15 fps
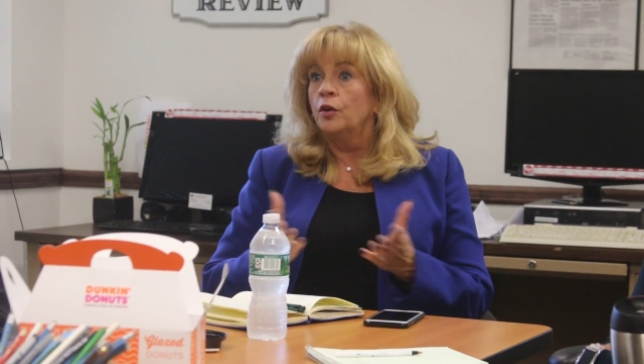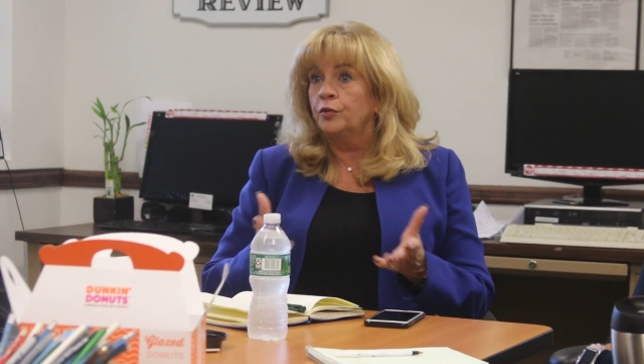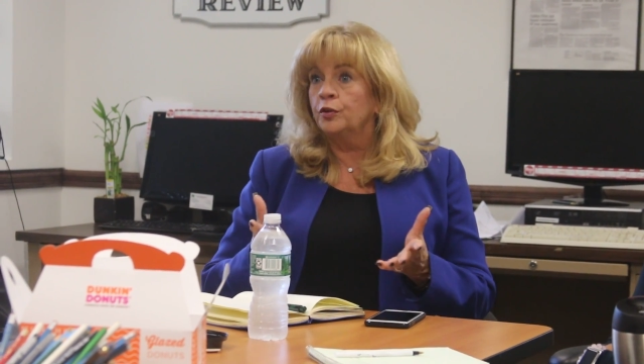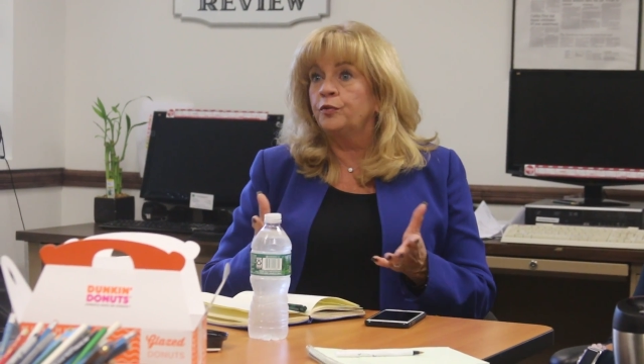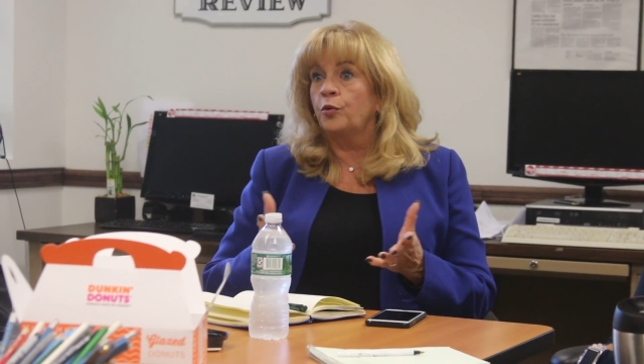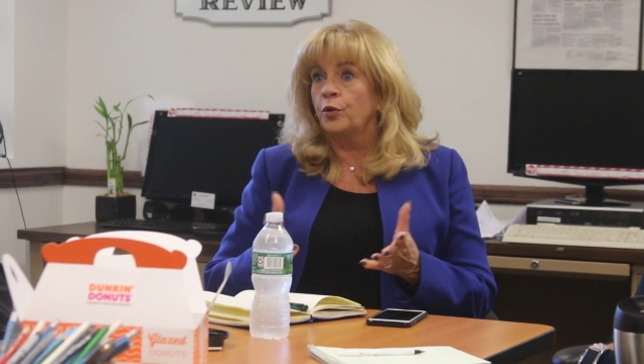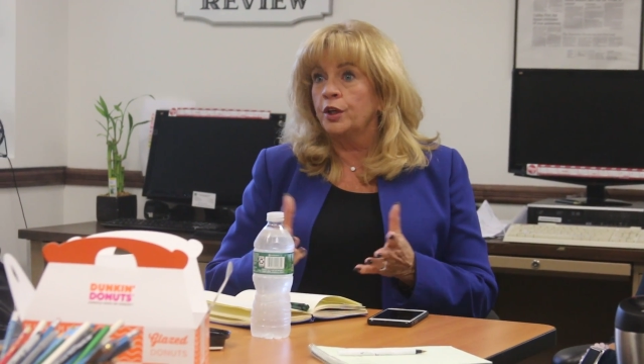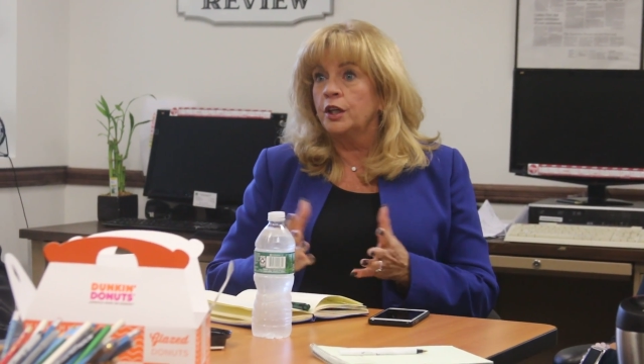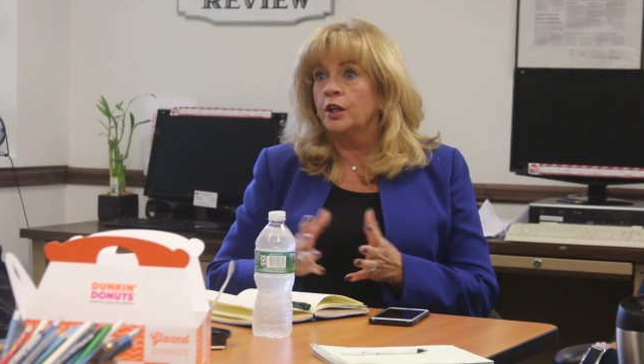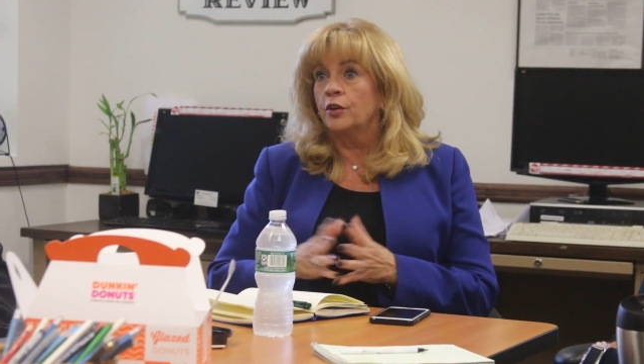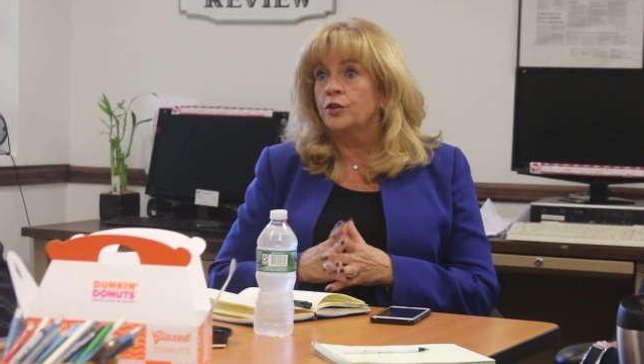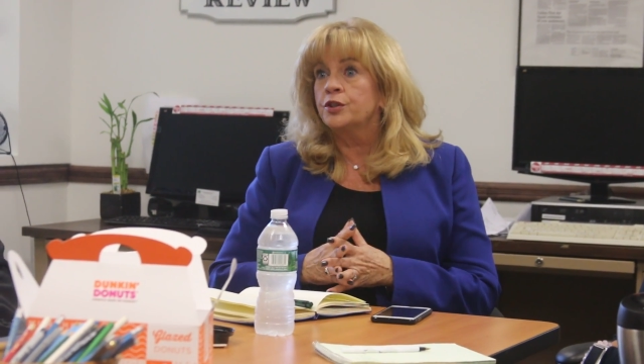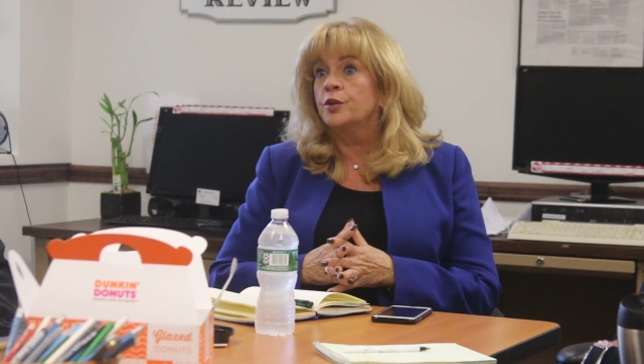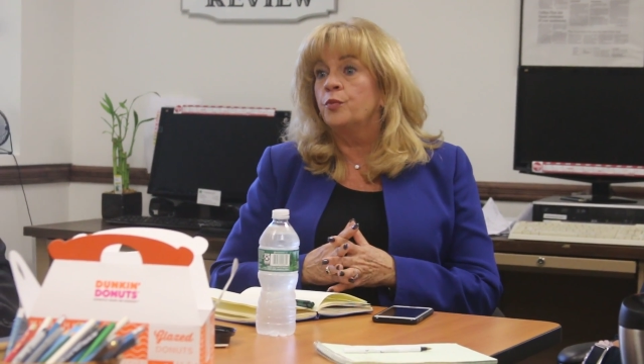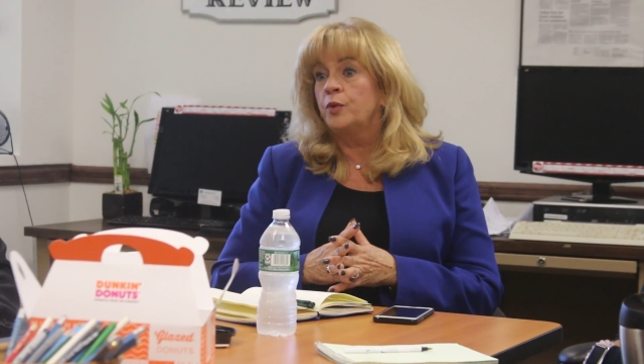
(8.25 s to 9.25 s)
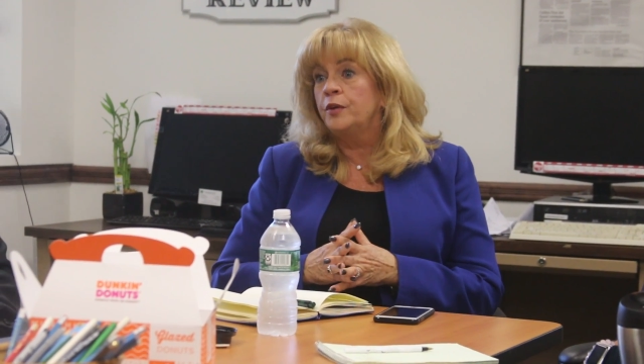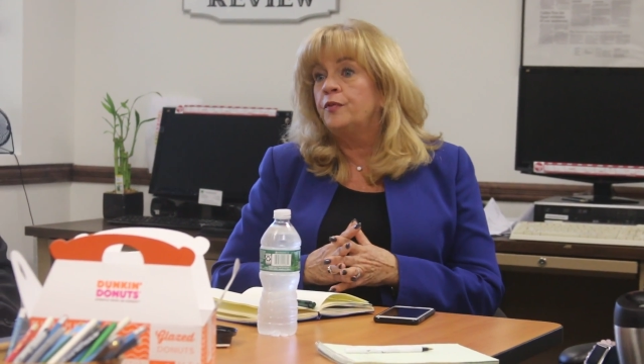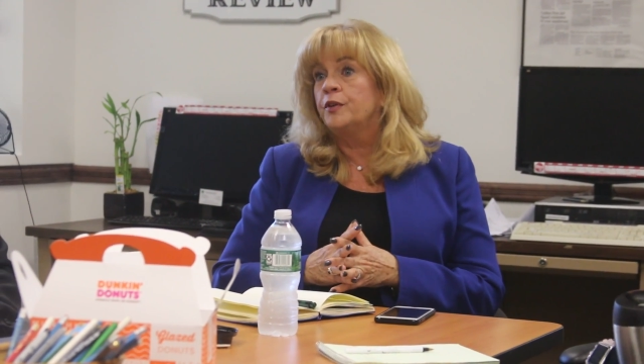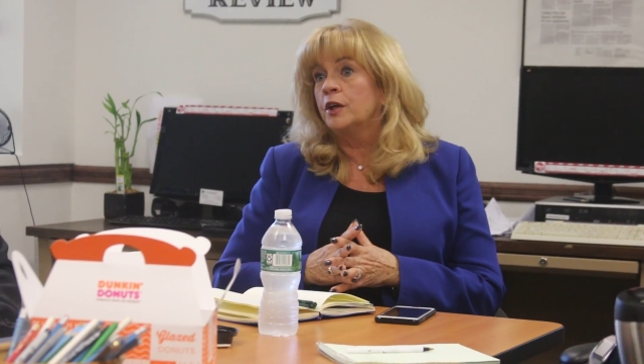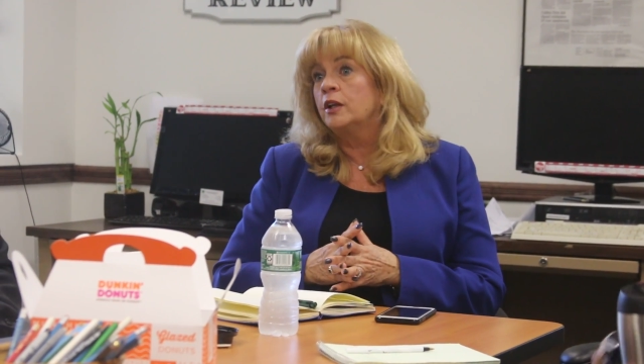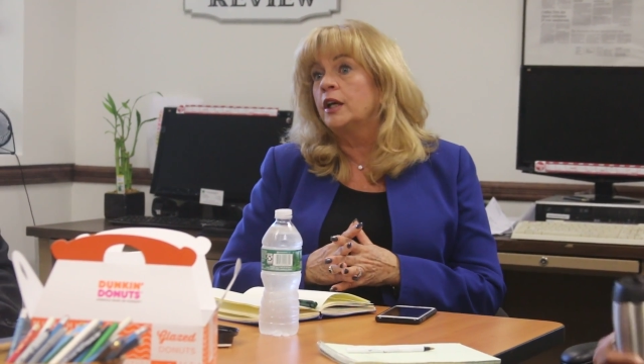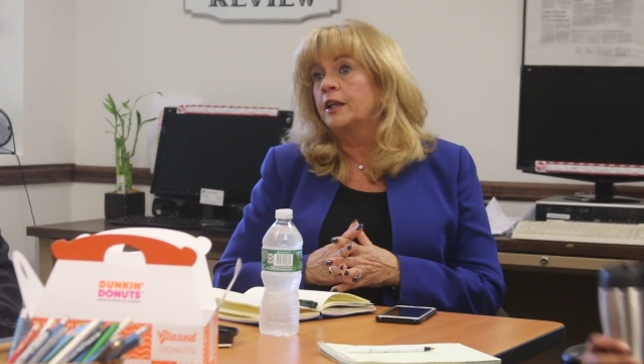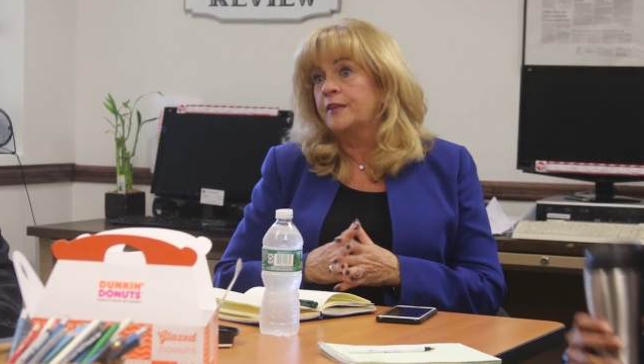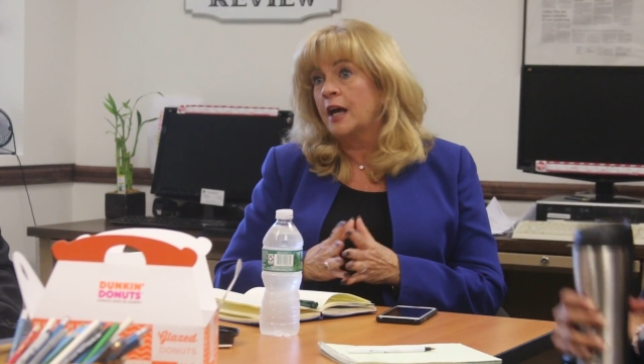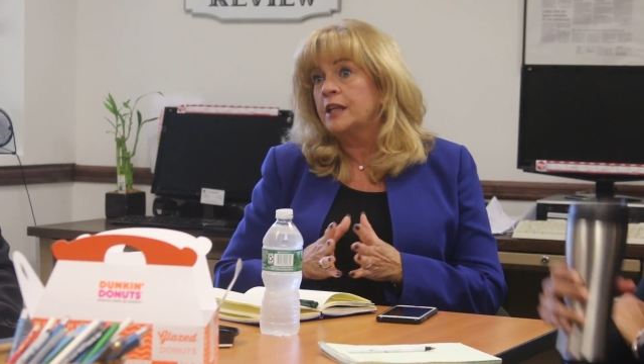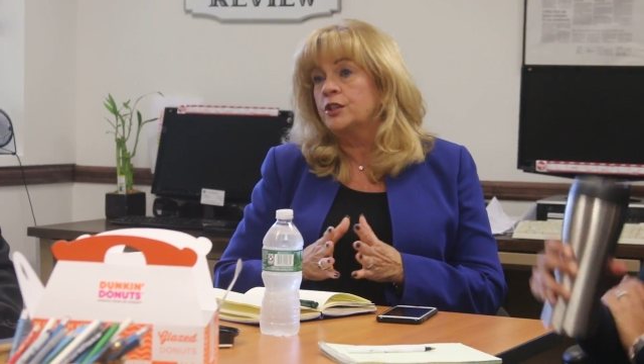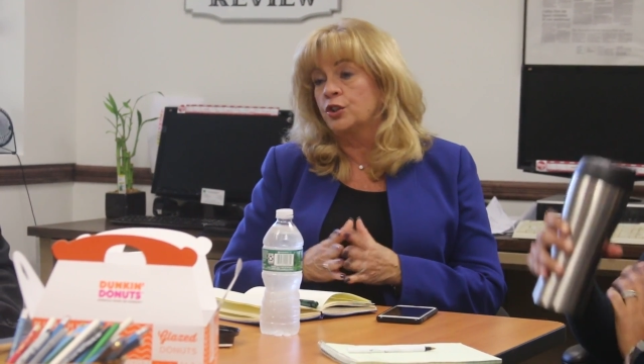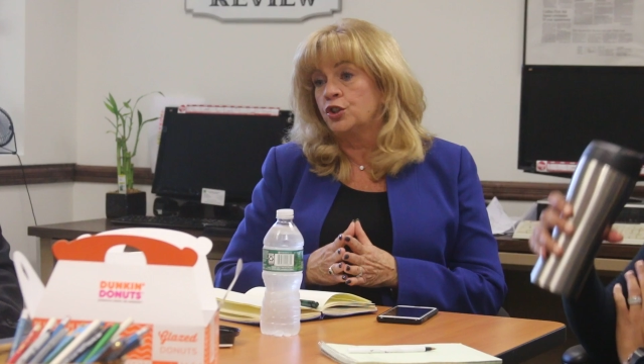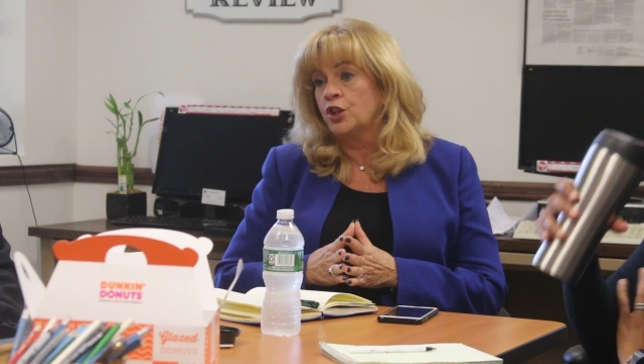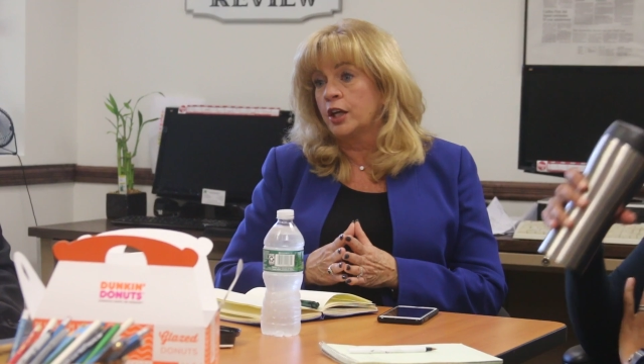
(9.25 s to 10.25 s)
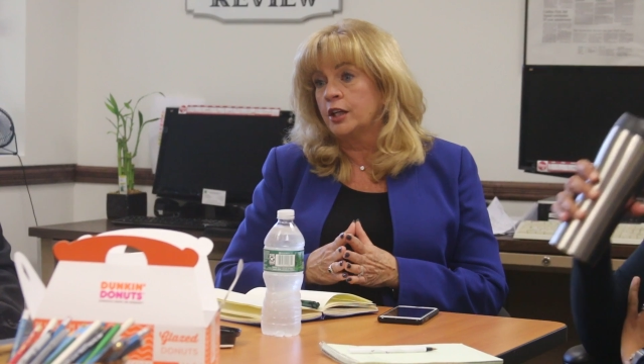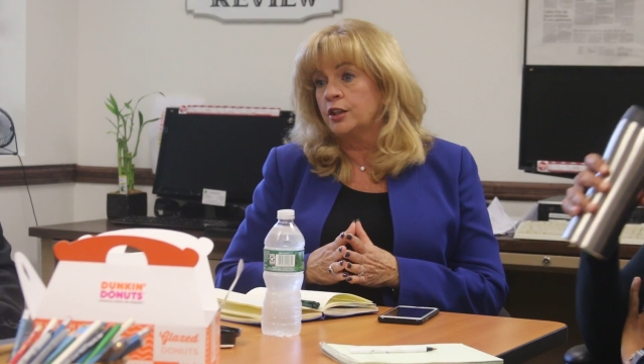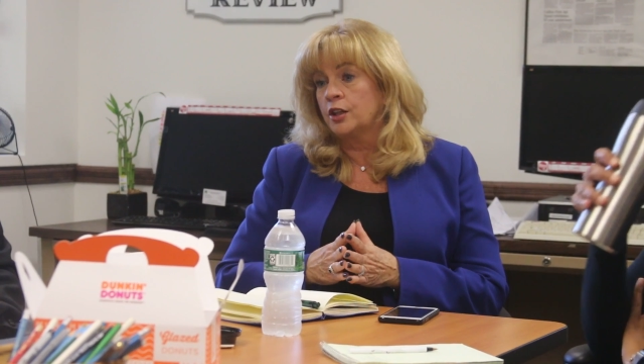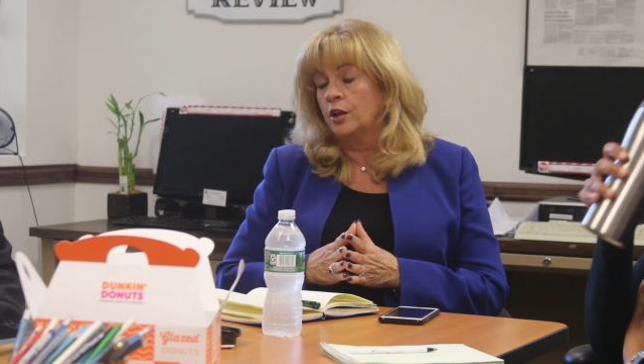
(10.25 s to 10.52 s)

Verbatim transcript: for 40 years, and we feel like that's a change.